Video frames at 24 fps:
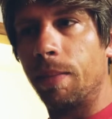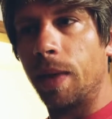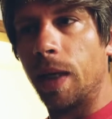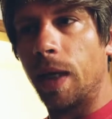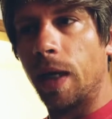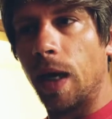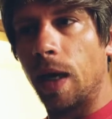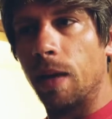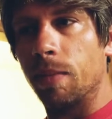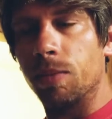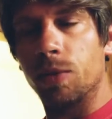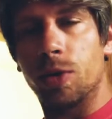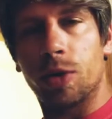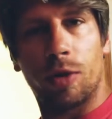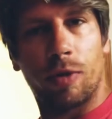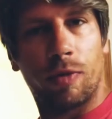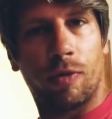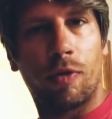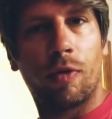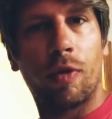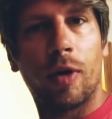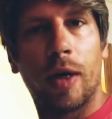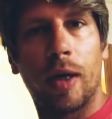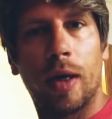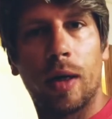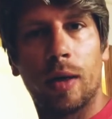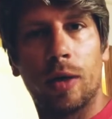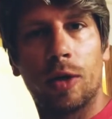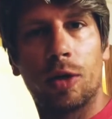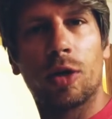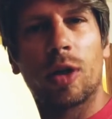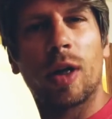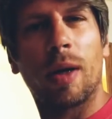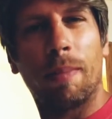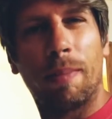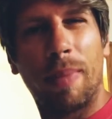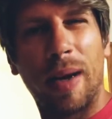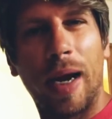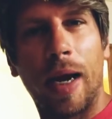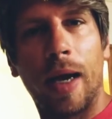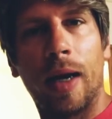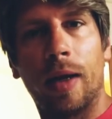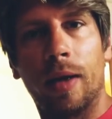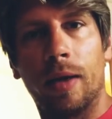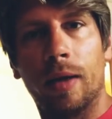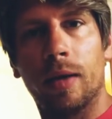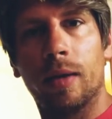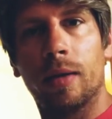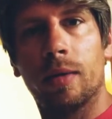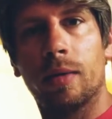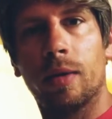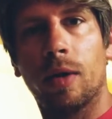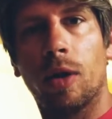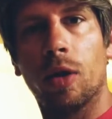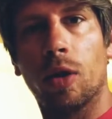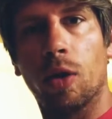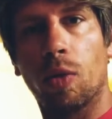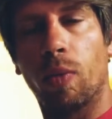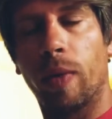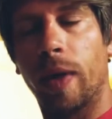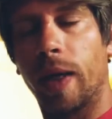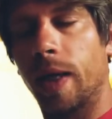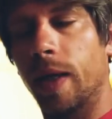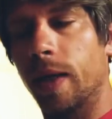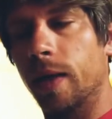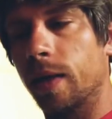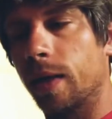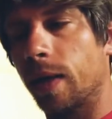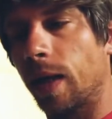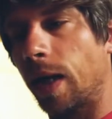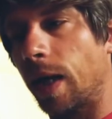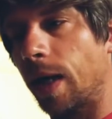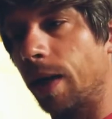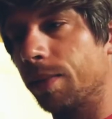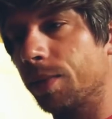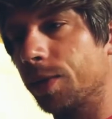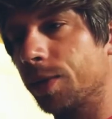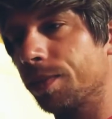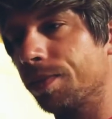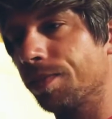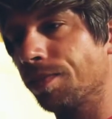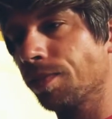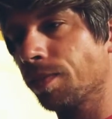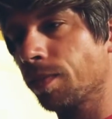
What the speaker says: becomes your friend, your companion on the weekend times.